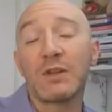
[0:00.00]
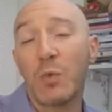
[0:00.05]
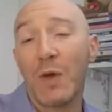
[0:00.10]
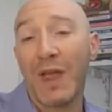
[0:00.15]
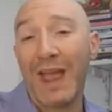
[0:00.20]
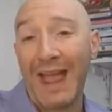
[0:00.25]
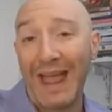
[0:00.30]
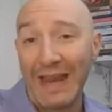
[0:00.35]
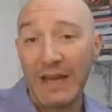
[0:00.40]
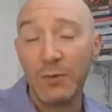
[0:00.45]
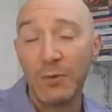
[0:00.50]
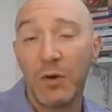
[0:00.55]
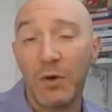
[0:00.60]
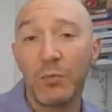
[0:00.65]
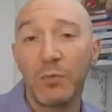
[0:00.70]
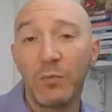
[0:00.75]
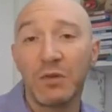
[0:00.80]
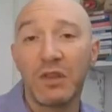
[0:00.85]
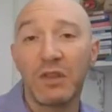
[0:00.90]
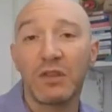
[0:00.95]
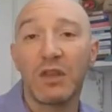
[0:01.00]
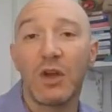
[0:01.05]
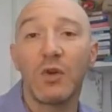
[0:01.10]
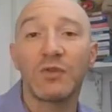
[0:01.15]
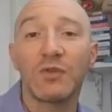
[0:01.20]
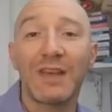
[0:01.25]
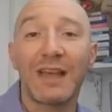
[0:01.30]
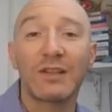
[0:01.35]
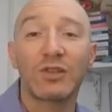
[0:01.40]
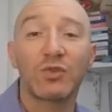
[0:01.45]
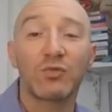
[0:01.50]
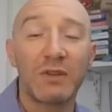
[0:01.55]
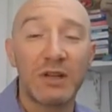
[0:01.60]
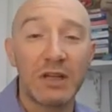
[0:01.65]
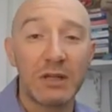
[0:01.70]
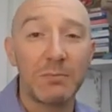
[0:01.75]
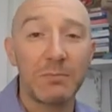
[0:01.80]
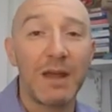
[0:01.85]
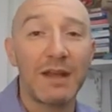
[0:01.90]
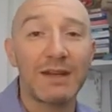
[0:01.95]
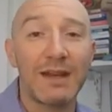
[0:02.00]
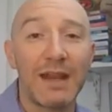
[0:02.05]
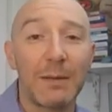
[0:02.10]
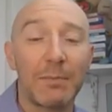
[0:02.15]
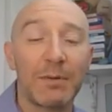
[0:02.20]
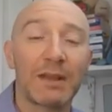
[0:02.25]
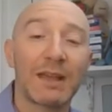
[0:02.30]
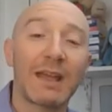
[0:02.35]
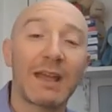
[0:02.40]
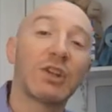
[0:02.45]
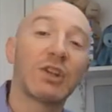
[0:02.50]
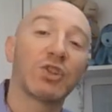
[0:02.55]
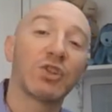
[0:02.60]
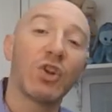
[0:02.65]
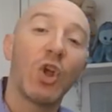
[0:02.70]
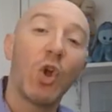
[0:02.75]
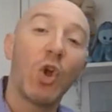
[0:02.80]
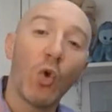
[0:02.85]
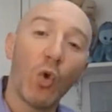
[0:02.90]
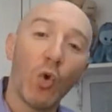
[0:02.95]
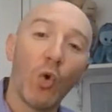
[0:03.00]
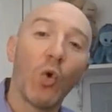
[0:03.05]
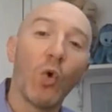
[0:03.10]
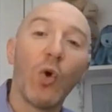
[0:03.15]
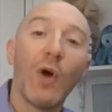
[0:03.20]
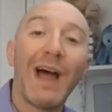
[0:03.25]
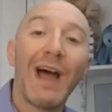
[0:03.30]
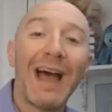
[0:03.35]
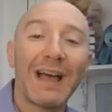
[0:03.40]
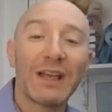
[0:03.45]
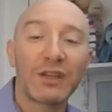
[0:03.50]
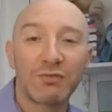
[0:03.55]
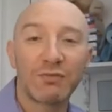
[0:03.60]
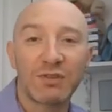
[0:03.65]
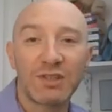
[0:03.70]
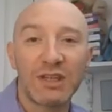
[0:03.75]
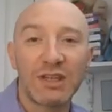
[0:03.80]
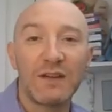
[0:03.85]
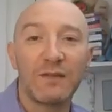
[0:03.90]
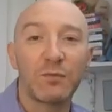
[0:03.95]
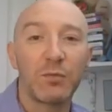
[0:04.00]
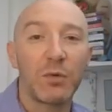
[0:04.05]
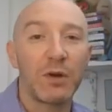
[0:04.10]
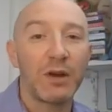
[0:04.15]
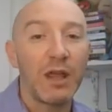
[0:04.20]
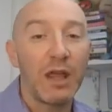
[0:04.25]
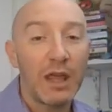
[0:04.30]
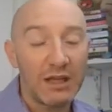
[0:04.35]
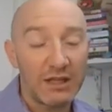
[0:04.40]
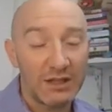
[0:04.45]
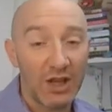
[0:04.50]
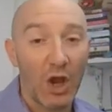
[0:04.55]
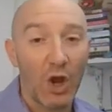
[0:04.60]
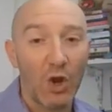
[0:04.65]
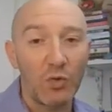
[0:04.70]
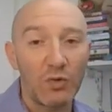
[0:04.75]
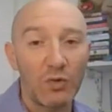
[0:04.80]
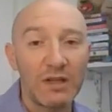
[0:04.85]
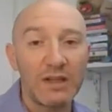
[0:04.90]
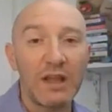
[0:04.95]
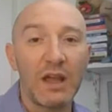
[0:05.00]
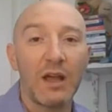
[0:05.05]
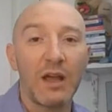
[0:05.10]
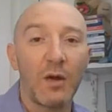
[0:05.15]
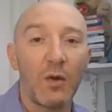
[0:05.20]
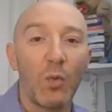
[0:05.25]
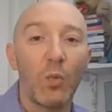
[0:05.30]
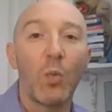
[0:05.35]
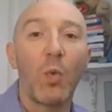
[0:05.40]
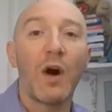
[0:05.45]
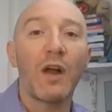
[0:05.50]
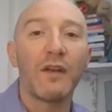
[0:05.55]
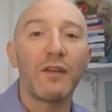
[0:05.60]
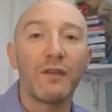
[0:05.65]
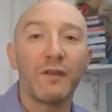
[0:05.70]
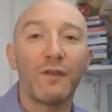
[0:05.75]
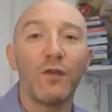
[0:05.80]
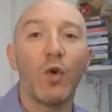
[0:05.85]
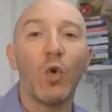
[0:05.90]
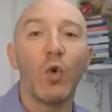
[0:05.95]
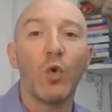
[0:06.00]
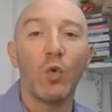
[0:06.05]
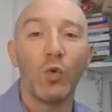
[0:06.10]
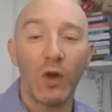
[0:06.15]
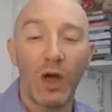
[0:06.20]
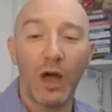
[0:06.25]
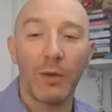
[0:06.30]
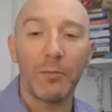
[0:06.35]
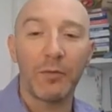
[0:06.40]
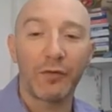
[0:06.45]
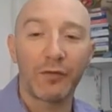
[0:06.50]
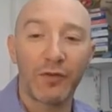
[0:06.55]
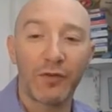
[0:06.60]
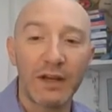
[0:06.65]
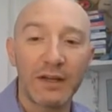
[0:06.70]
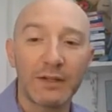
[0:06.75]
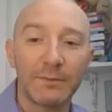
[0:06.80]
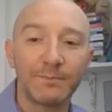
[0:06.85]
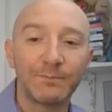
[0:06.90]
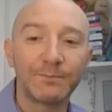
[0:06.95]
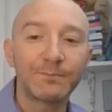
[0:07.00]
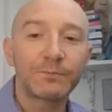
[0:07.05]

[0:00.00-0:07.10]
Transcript: where anyone within those has already made an application or has received one. It's only one for all, I'm afraid.